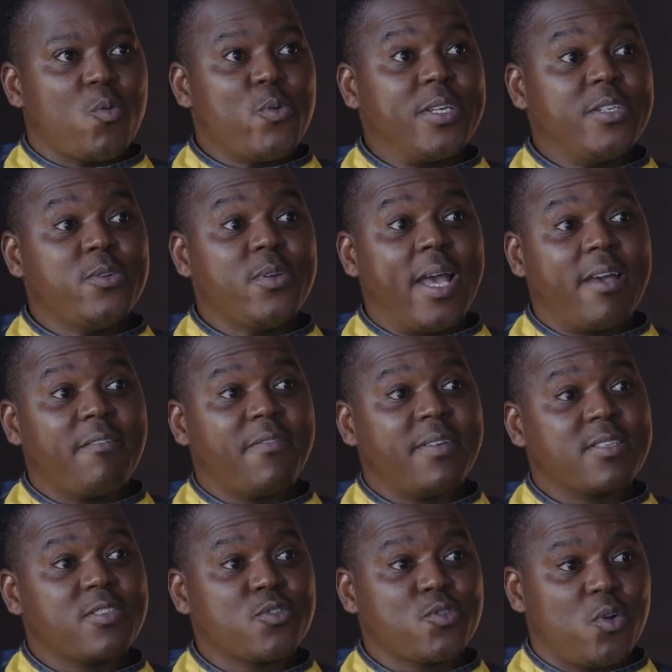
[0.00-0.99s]
we do have a
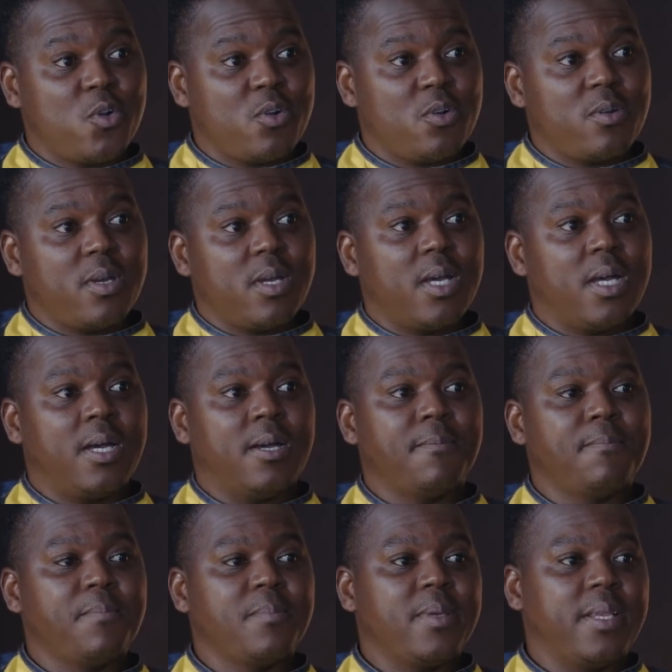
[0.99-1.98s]
store
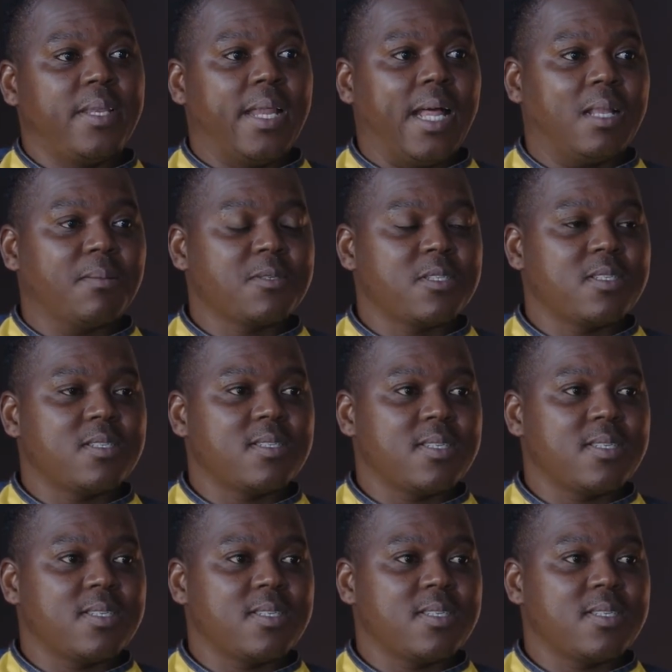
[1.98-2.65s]
um, yeah. in Alberton